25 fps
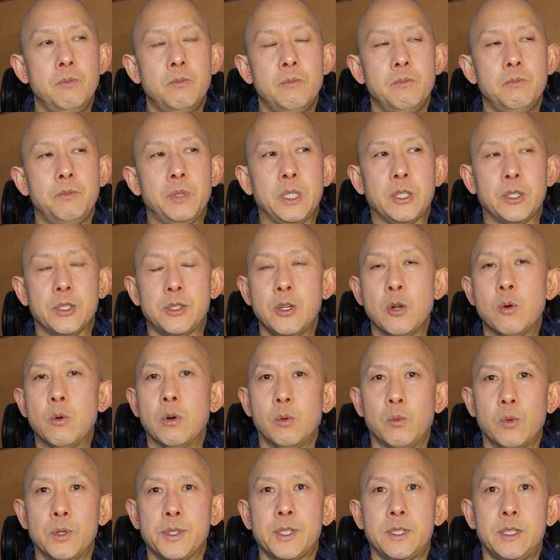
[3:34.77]
Because no
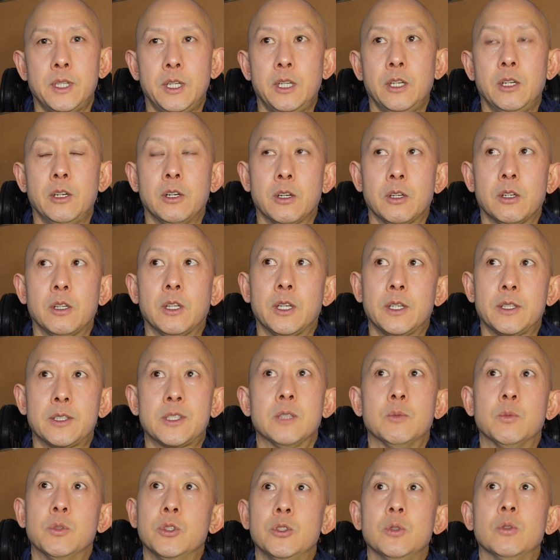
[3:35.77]
one wants to hear like
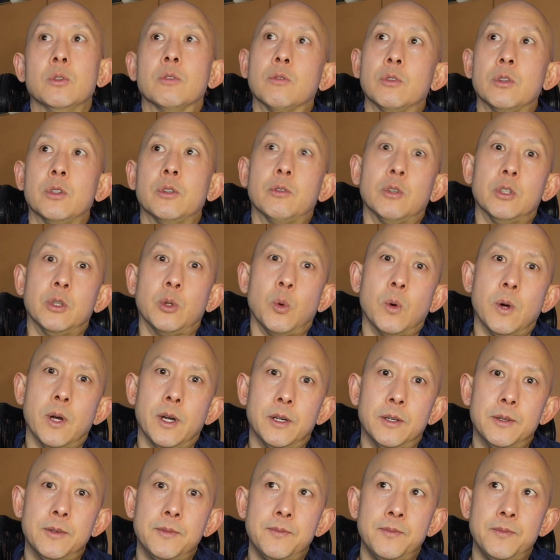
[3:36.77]
someone doing really, really
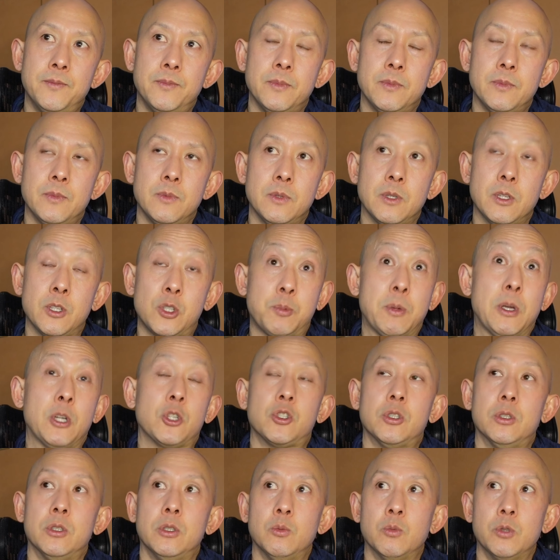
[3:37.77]
well,
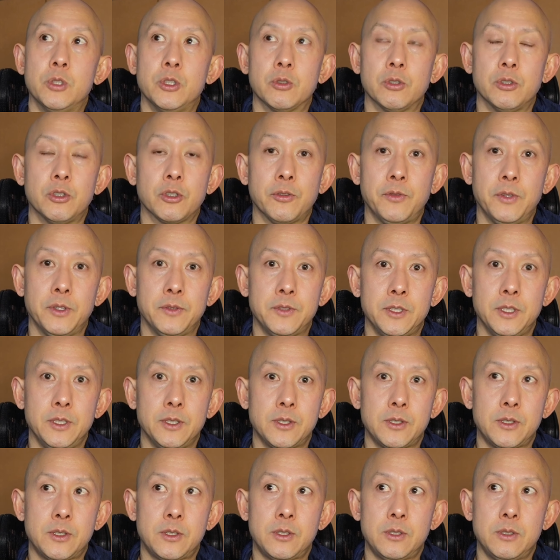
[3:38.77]
especially when you're in your
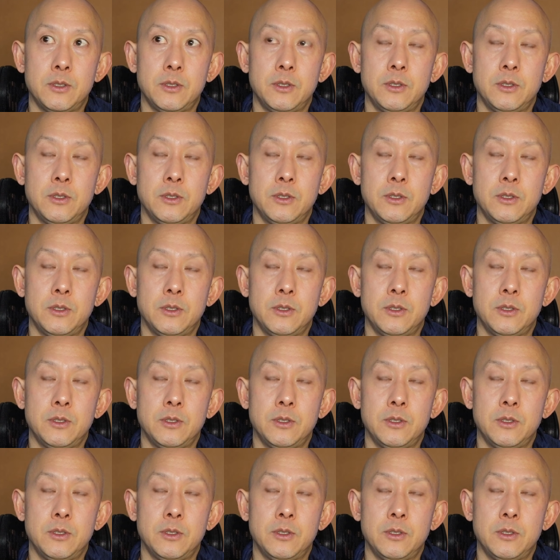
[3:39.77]
50s.